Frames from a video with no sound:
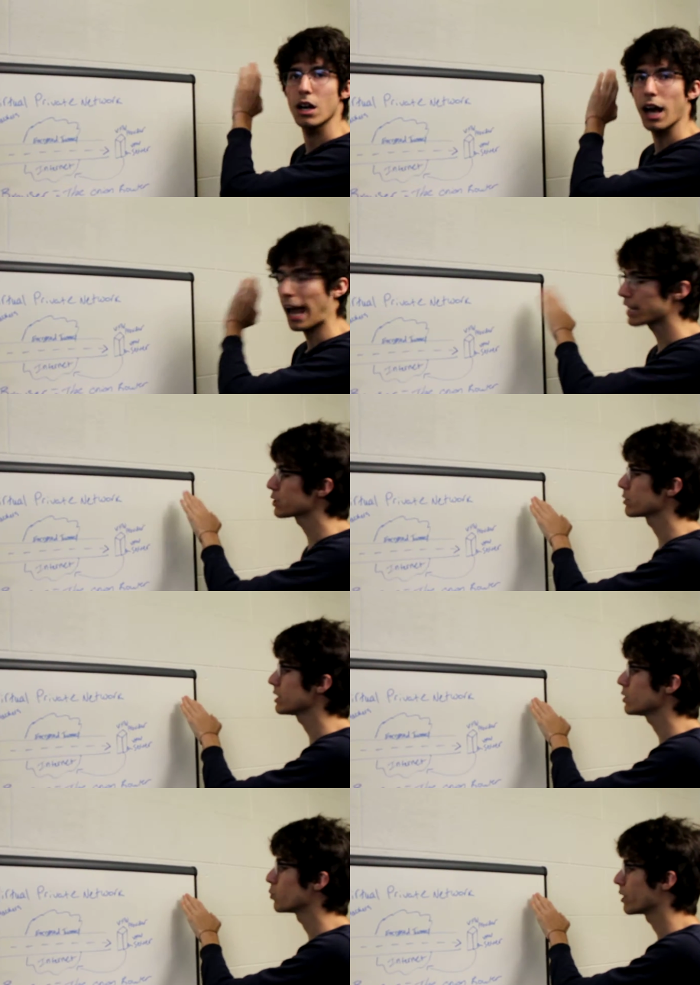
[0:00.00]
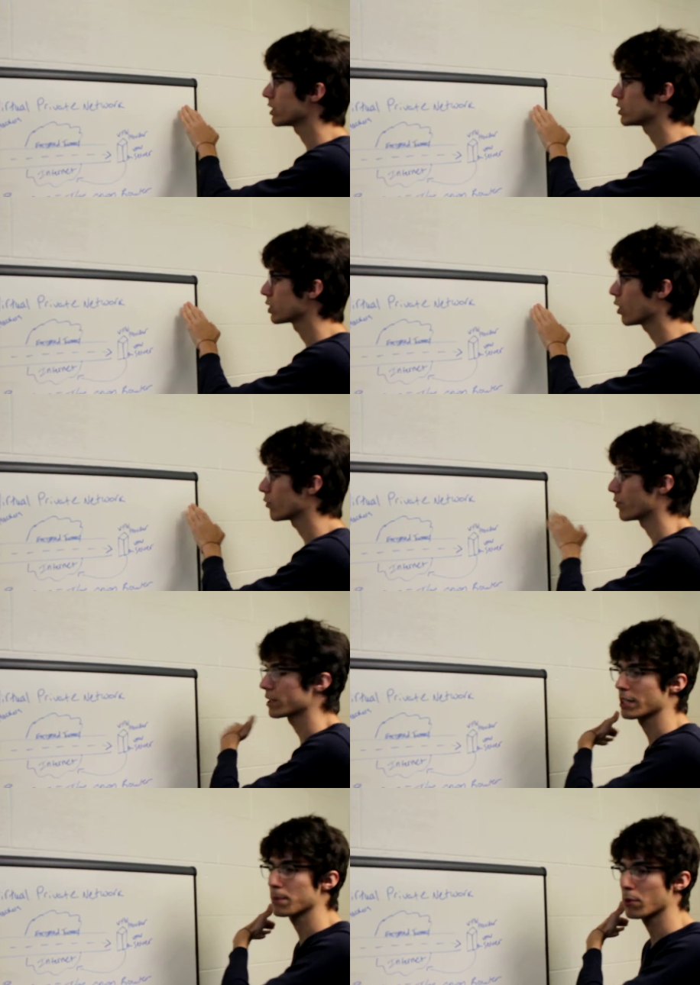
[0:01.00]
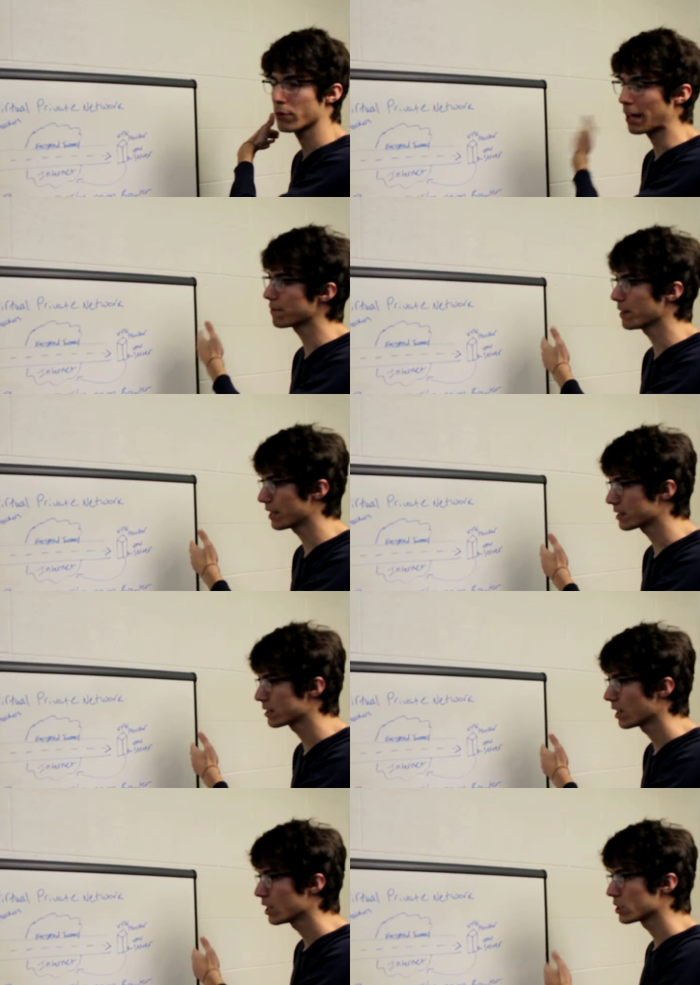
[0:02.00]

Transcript: actually wanting to go, for example, Netflix.